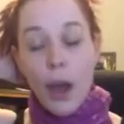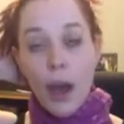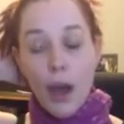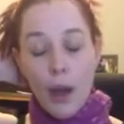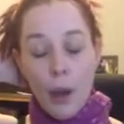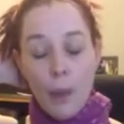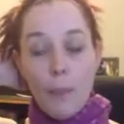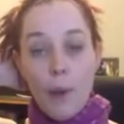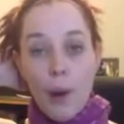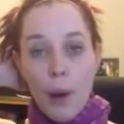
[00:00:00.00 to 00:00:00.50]

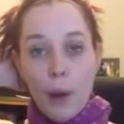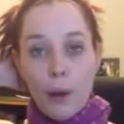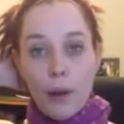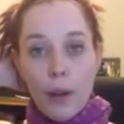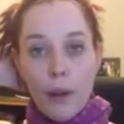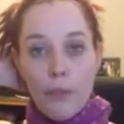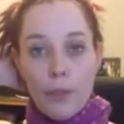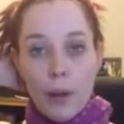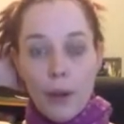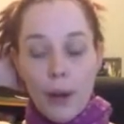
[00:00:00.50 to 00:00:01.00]

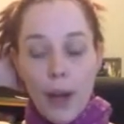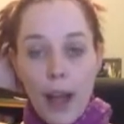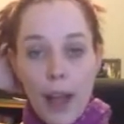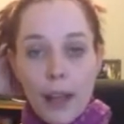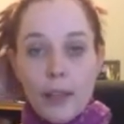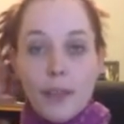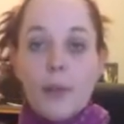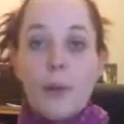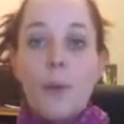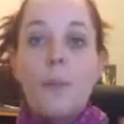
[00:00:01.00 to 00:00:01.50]
part of their
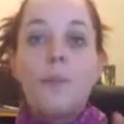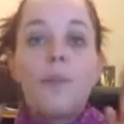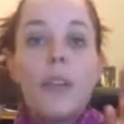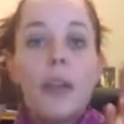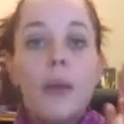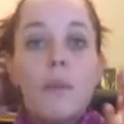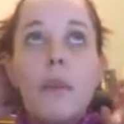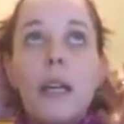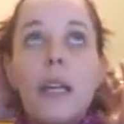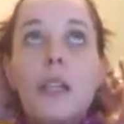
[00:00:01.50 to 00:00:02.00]
head. So
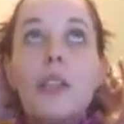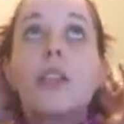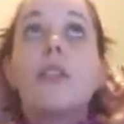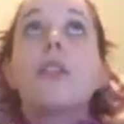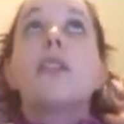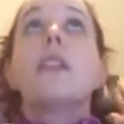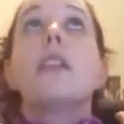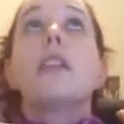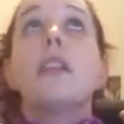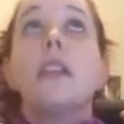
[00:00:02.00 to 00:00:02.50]
make
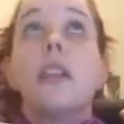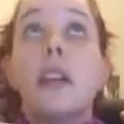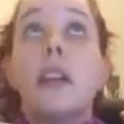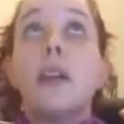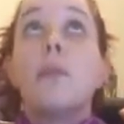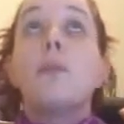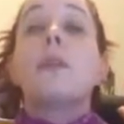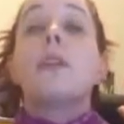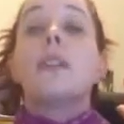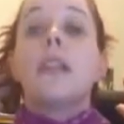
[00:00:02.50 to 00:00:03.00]
sure that
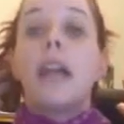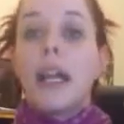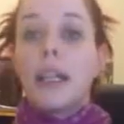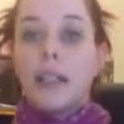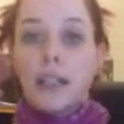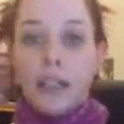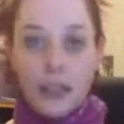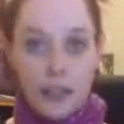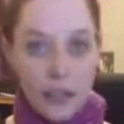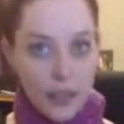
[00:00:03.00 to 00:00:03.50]
they're
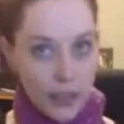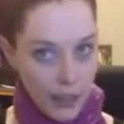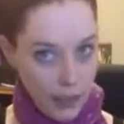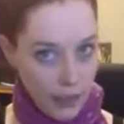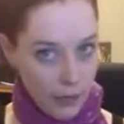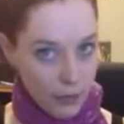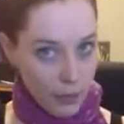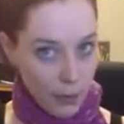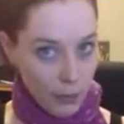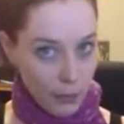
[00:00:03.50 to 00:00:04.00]
protected
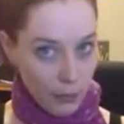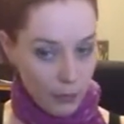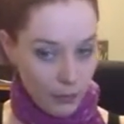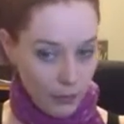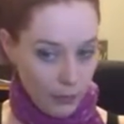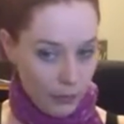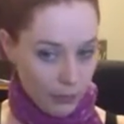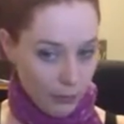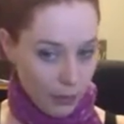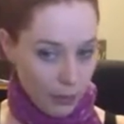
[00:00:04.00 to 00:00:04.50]
from
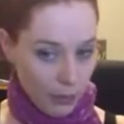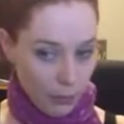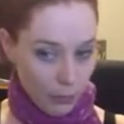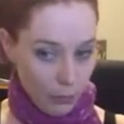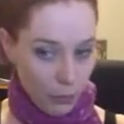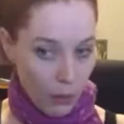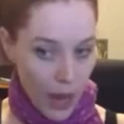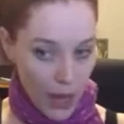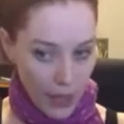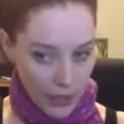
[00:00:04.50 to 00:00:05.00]

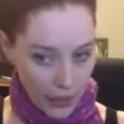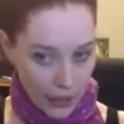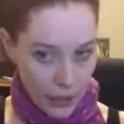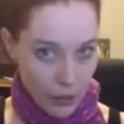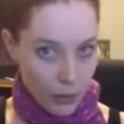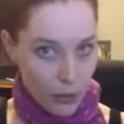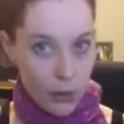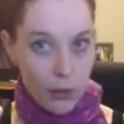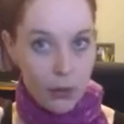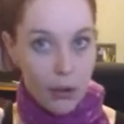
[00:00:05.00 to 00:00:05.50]
whacking
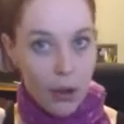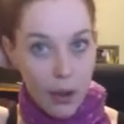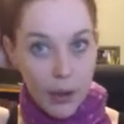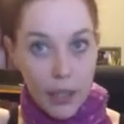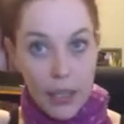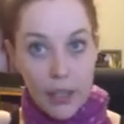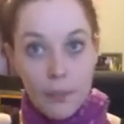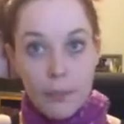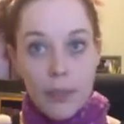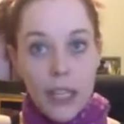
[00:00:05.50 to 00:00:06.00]
the old
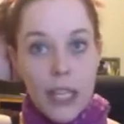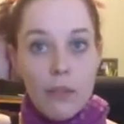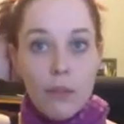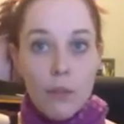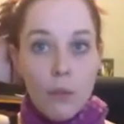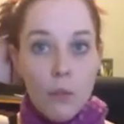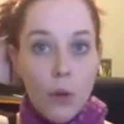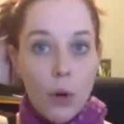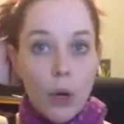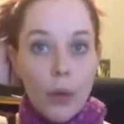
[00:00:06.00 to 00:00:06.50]
noggin
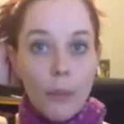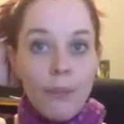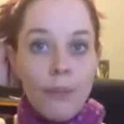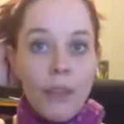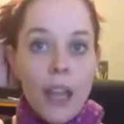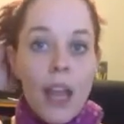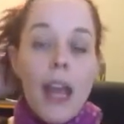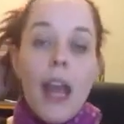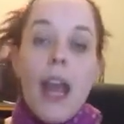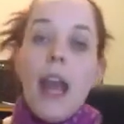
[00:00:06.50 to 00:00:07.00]
even more.
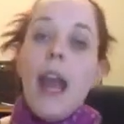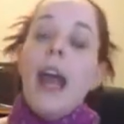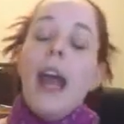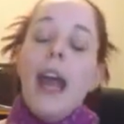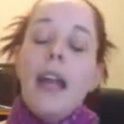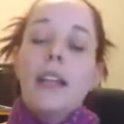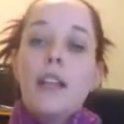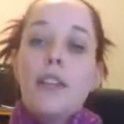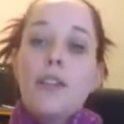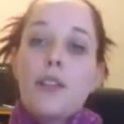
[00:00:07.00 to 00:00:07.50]

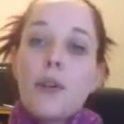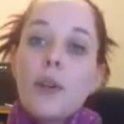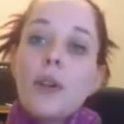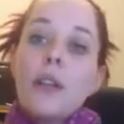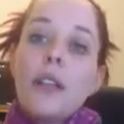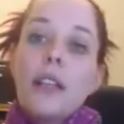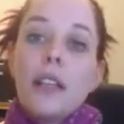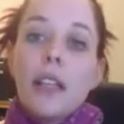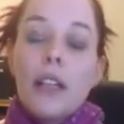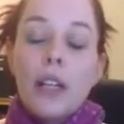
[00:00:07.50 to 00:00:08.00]
And the
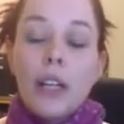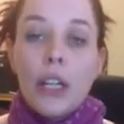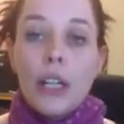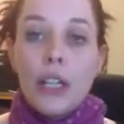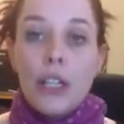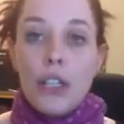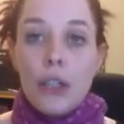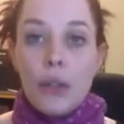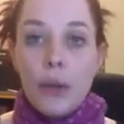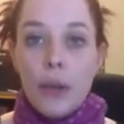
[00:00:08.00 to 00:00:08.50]
third thing that you're
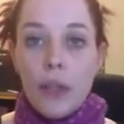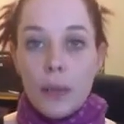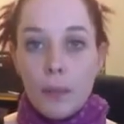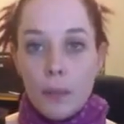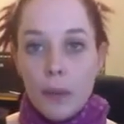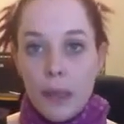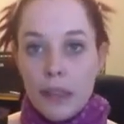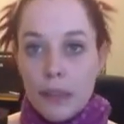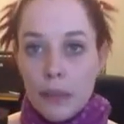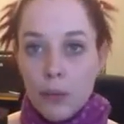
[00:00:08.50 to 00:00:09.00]
going to do is
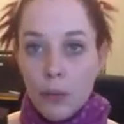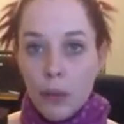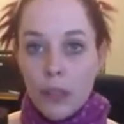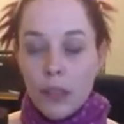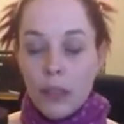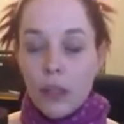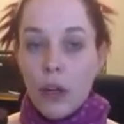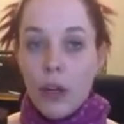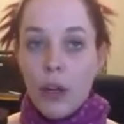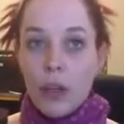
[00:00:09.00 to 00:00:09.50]
place them in
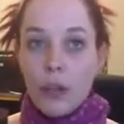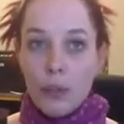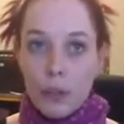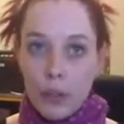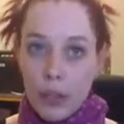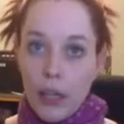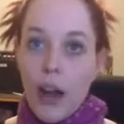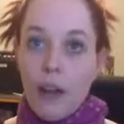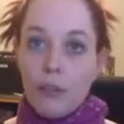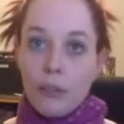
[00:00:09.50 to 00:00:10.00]
what's called the
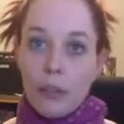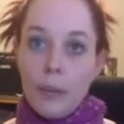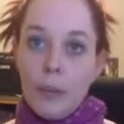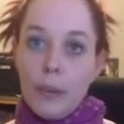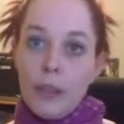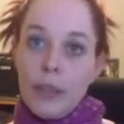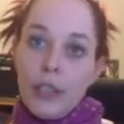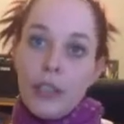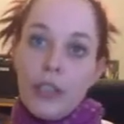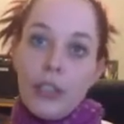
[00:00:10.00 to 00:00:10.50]
recovery
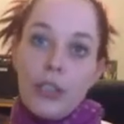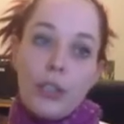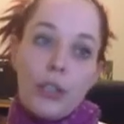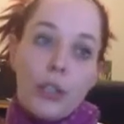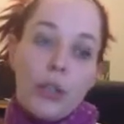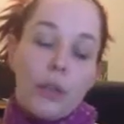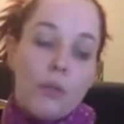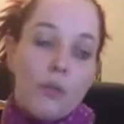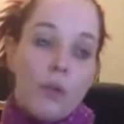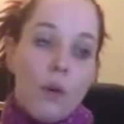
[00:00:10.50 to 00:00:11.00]
position. You're
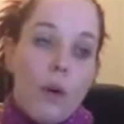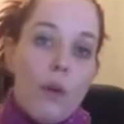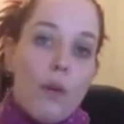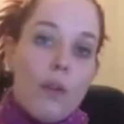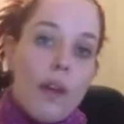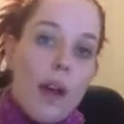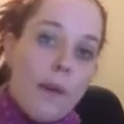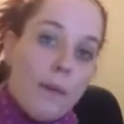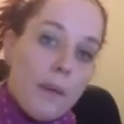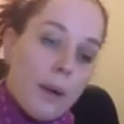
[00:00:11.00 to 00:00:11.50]
going to roll
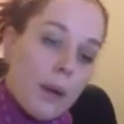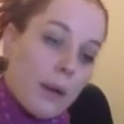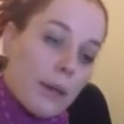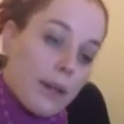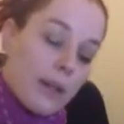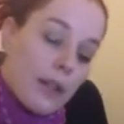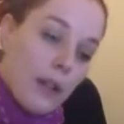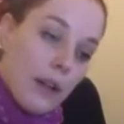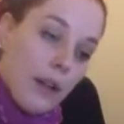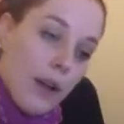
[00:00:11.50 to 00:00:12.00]
that
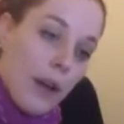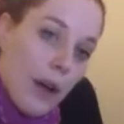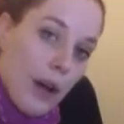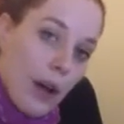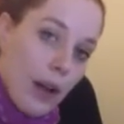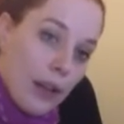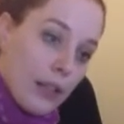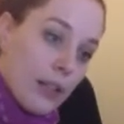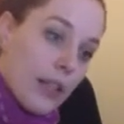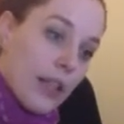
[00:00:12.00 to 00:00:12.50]
person
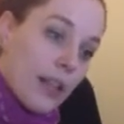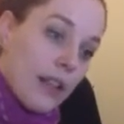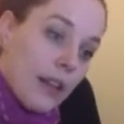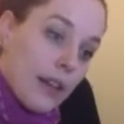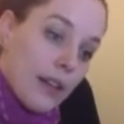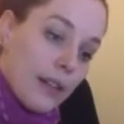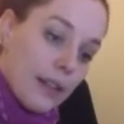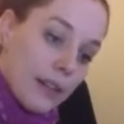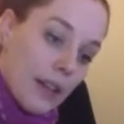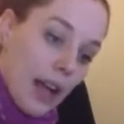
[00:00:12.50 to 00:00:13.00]
onto
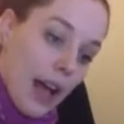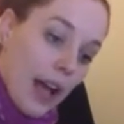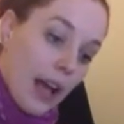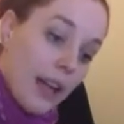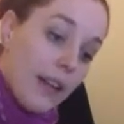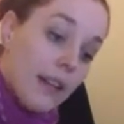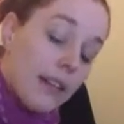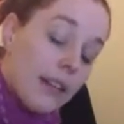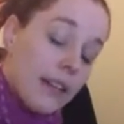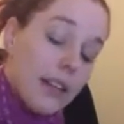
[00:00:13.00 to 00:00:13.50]
their side,